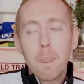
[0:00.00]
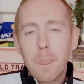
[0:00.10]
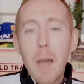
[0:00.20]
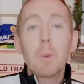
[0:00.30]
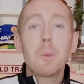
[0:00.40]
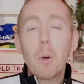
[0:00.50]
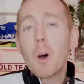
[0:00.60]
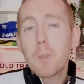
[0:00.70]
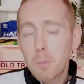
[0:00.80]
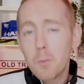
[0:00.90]
That was a
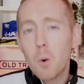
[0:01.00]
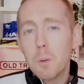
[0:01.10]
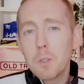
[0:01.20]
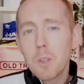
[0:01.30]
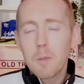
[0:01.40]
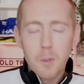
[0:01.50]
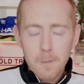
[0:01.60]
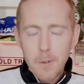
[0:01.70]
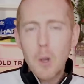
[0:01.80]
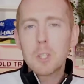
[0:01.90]
perfect performance for the
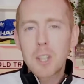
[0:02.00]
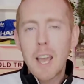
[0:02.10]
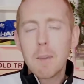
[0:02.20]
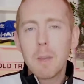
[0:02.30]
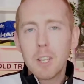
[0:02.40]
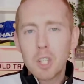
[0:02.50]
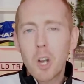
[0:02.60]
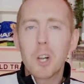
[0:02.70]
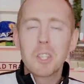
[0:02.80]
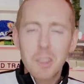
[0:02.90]
first game in
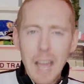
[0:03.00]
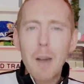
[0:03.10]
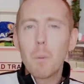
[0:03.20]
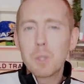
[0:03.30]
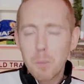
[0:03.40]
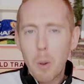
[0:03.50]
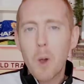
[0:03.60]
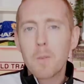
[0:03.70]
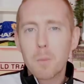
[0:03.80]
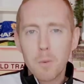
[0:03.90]
charge. That was the
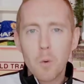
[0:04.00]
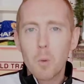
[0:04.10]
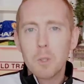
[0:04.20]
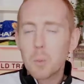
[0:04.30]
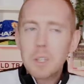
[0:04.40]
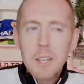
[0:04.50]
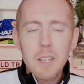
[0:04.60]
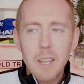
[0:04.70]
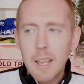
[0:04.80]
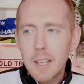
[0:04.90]
perfect performance. We
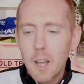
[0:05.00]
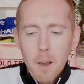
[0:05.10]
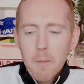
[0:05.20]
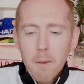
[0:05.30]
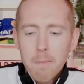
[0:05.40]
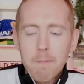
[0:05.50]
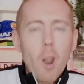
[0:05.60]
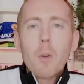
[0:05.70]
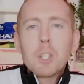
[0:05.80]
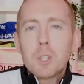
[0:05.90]
didn't need a, a
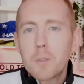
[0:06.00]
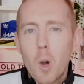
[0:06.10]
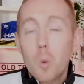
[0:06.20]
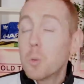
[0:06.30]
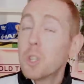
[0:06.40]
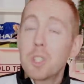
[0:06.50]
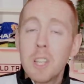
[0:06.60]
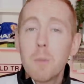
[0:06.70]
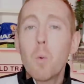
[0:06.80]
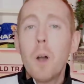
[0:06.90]
flourish of goals. We just
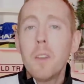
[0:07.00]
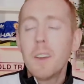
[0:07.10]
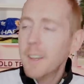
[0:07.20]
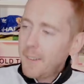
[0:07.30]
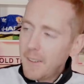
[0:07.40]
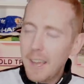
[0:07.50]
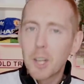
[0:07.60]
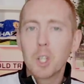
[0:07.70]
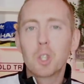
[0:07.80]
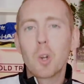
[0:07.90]
needed one
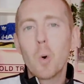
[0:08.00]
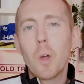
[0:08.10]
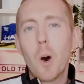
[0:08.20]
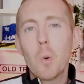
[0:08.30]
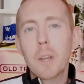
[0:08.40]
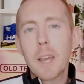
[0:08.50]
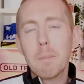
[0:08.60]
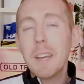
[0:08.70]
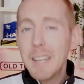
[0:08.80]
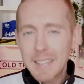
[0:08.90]
and control the whole
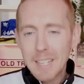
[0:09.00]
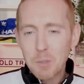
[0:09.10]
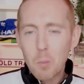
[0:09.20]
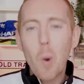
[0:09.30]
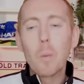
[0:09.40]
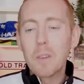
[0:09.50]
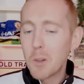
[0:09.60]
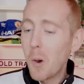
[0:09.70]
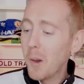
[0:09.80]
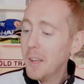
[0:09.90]
game. That's what we
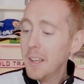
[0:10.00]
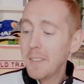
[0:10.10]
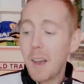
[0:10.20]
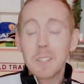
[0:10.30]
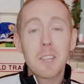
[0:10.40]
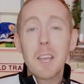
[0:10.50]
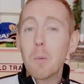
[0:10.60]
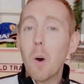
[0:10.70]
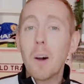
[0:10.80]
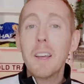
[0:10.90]
got. Now, I'll tell
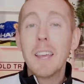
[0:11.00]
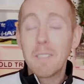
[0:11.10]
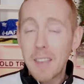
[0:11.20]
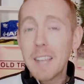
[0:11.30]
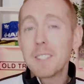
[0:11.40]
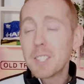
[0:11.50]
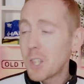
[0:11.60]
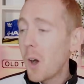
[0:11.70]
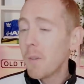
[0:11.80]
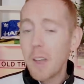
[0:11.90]
you what, if that is the
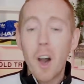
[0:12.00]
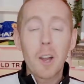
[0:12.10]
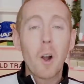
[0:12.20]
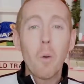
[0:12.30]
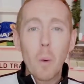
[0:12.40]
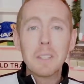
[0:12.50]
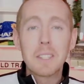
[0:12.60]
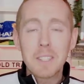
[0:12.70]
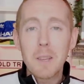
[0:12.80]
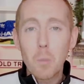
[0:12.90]
start of it, I can't wait
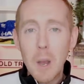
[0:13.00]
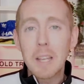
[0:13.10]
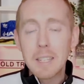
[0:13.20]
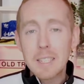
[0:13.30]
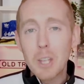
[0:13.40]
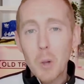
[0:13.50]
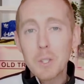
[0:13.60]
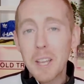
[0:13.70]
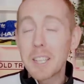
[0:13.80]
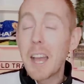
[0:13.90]
to see where this
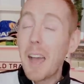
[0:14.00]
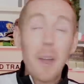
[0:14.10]
goes next.